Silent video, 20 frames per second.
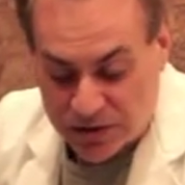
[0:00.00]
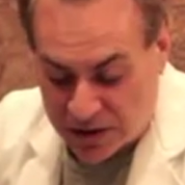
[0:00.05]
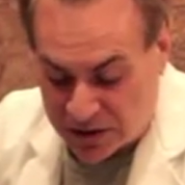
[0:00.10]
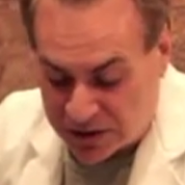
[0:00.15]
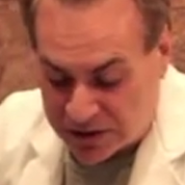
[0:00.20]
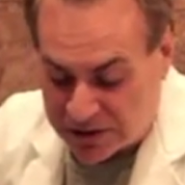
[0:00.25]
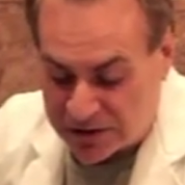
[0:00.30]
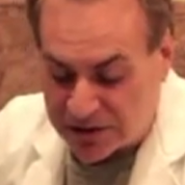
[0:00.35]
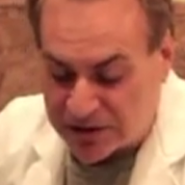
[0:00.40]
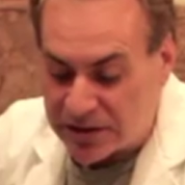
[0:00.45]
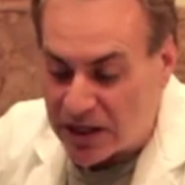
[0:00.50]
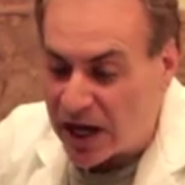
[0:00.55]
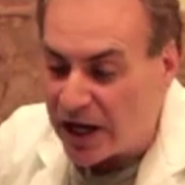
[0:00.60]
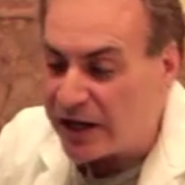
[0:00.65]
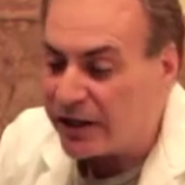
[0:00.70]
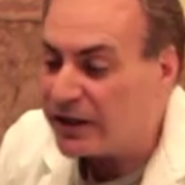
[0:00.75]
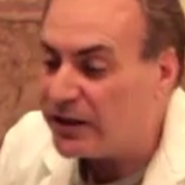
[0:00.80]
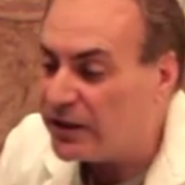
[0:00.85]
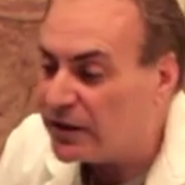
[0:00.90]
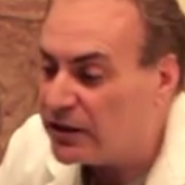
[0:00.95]
Now, this is not
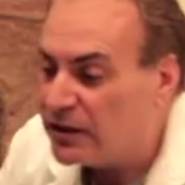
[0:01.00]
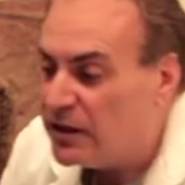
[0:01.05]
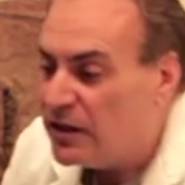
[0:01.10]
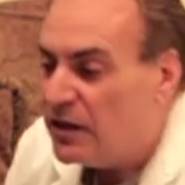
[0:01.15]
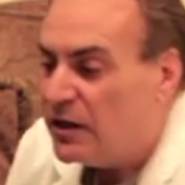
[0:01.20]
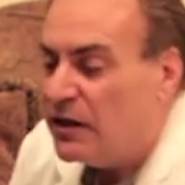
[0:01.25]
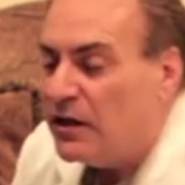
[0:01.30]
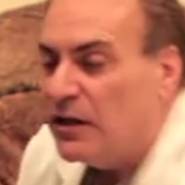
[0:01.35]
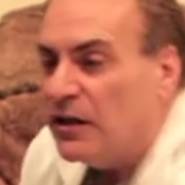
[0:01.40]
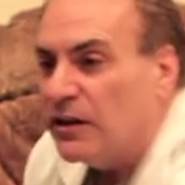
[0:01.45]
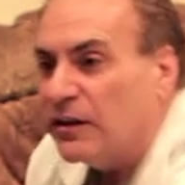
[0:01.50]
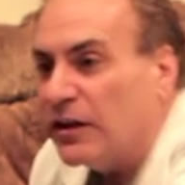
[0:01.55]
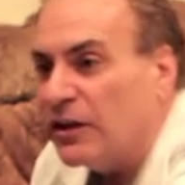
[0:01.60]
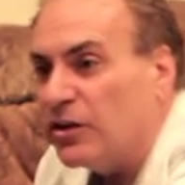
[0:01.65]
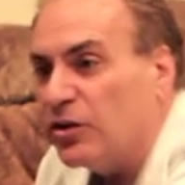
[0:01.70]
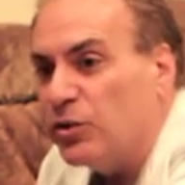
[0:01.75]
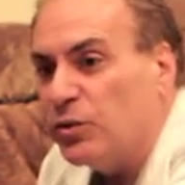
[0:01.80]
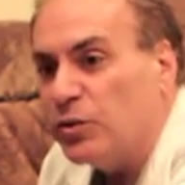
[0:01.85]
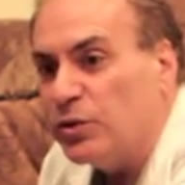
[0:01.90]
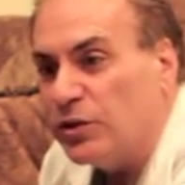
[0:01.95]
a kit that
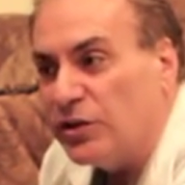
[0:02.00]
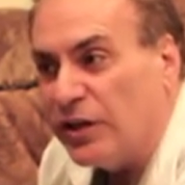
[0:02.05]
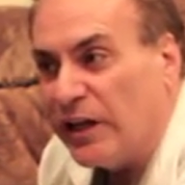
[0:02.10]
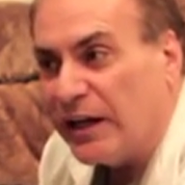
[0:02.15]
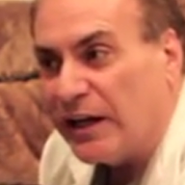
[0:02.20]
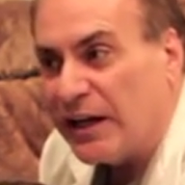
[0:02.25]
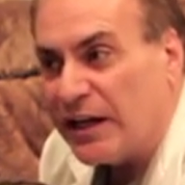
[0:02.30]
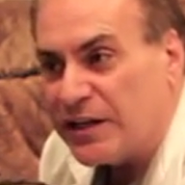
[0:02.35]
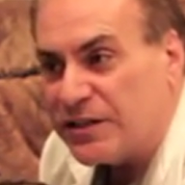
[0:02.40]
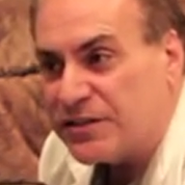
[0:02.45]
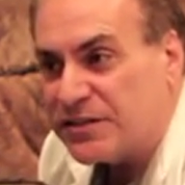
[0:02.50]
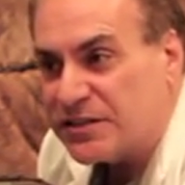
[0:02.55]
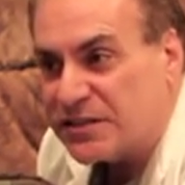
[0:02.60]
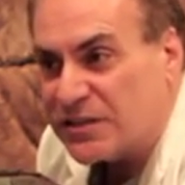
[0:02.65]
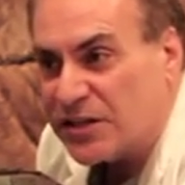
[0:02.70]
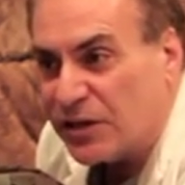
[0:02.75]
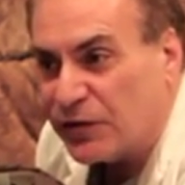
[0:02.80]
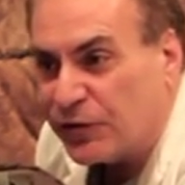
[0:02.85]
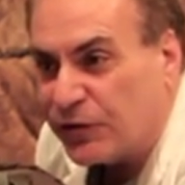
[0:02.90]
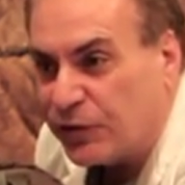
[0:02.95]
you has
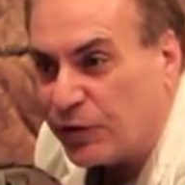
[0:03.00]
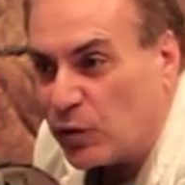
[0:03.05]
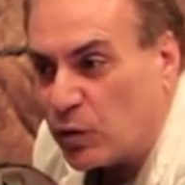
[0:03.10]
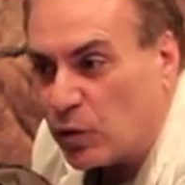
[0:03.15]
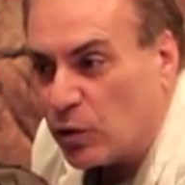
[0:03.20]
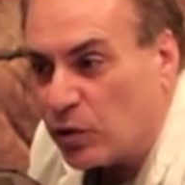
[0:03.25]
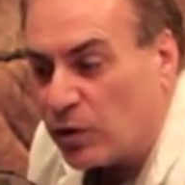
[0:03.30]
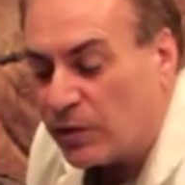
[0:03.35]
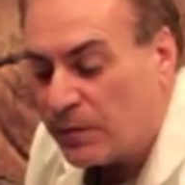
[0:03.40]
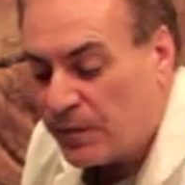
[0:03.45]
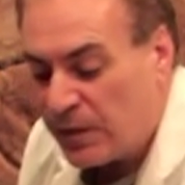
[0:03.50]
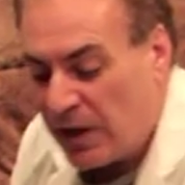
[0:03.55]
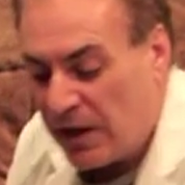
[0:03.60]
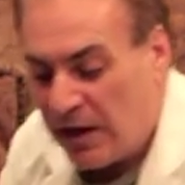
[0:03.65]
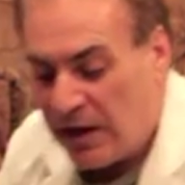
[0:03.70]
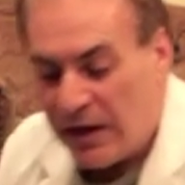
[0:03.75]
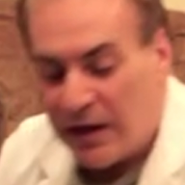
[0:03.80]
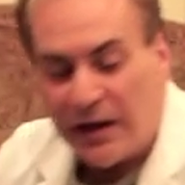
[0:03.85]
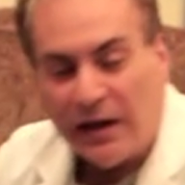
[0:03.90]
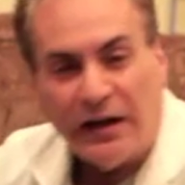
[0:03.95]
stuff for
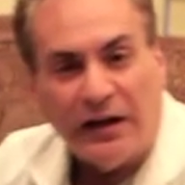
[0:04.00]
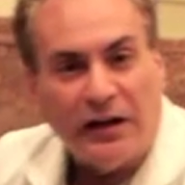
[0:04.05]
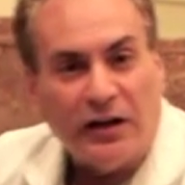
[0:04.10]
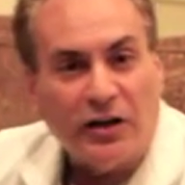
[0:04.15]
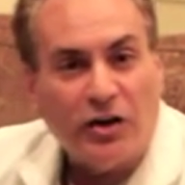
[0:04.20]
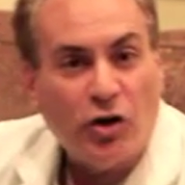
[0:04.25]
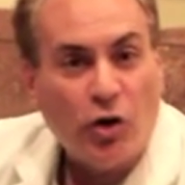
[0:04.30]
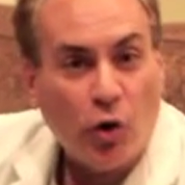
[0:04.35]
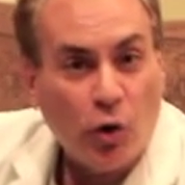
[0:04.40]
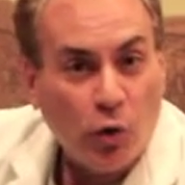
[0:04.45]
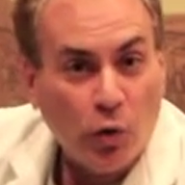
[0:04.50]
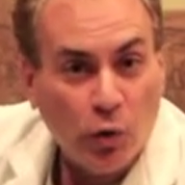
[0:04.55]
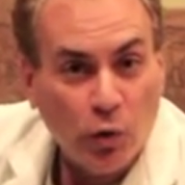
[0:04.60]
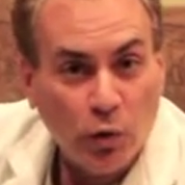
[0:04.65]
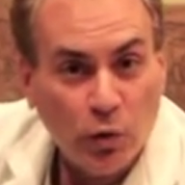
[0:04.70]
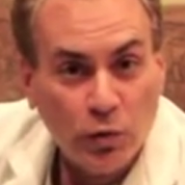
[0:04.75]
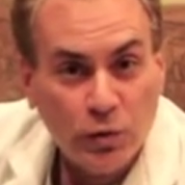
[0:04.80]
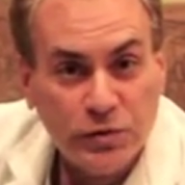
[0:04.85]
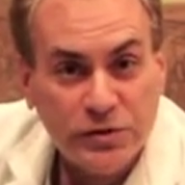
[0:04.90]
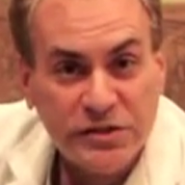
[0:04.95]
uh,
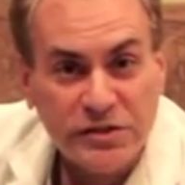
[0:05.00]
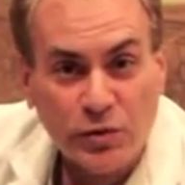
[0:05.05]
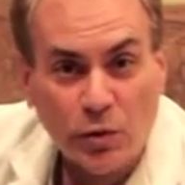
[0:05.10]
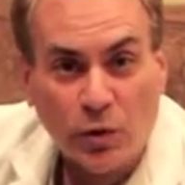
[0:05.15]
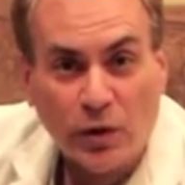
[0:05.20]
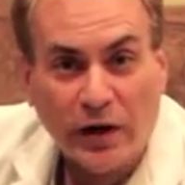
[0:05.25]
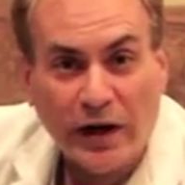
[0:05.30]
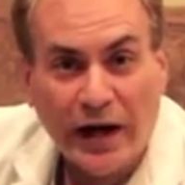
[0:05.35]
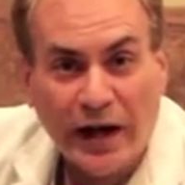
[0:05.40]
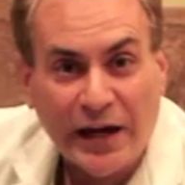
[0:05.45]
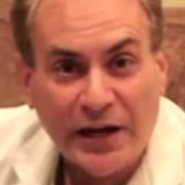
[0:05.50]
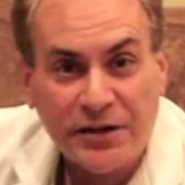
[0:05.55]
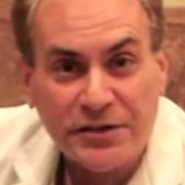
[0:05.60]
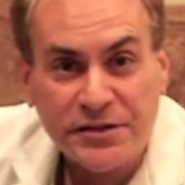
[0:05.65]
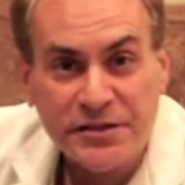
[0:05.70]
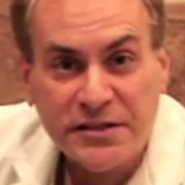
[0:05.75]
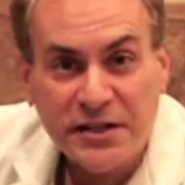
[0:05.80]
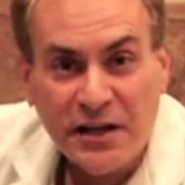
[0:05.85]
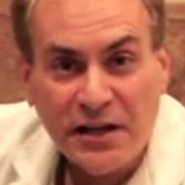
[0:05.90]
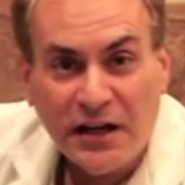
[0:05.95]
colds or
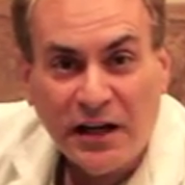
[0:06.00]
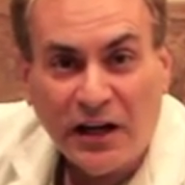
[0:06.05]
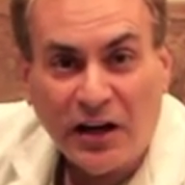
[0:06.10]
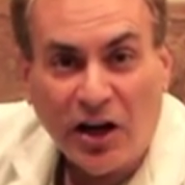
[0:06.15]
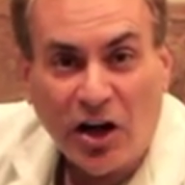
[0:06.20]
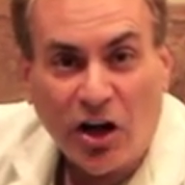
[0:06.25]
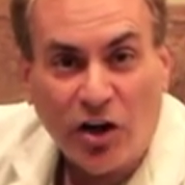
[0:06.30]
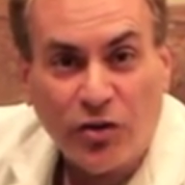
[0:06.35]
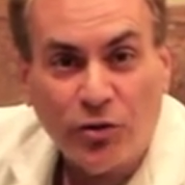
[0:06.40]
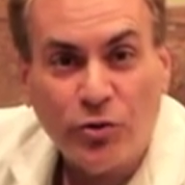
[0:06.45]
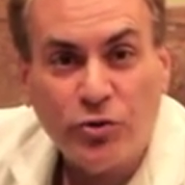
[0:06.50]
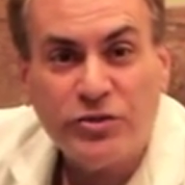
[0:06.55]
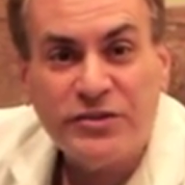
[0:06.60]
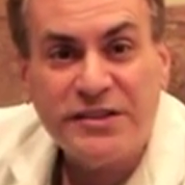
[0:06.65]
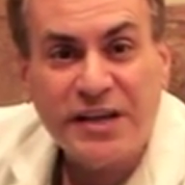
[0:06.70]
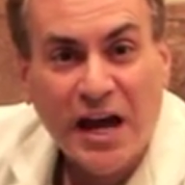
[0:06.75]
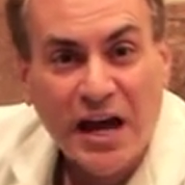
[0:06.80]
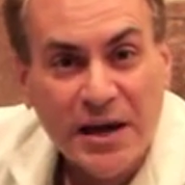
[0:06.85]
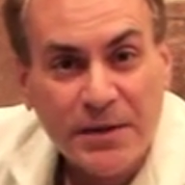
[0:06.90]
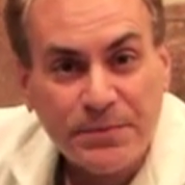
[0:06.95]
has other
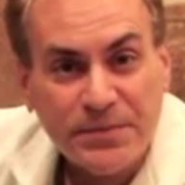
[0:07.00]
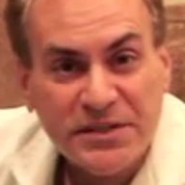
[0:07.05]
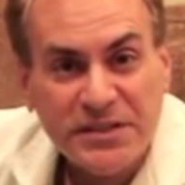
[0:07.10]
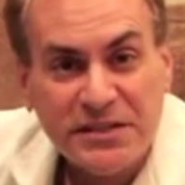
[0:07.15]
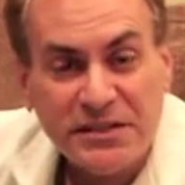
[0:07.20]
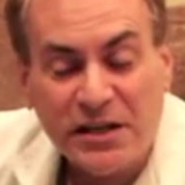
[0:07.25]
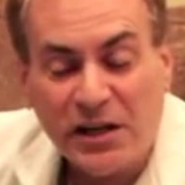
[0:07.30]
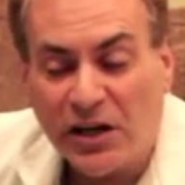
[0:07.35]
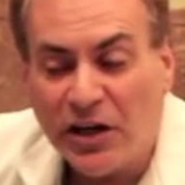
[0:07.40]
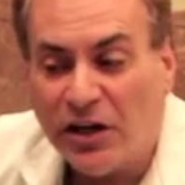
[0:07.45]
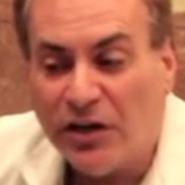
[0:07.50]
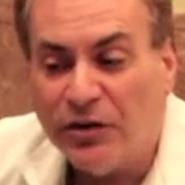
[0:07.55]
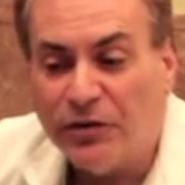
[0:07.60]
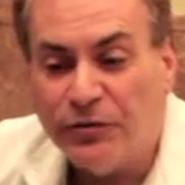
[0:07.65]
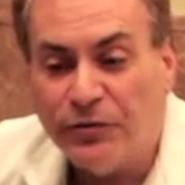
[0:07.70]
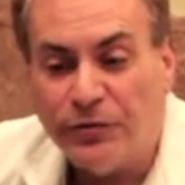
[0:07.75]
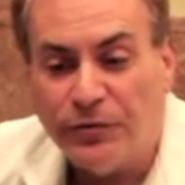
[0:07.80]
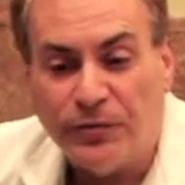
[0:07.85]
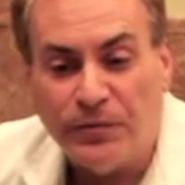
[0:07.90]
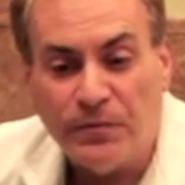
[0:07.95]
types of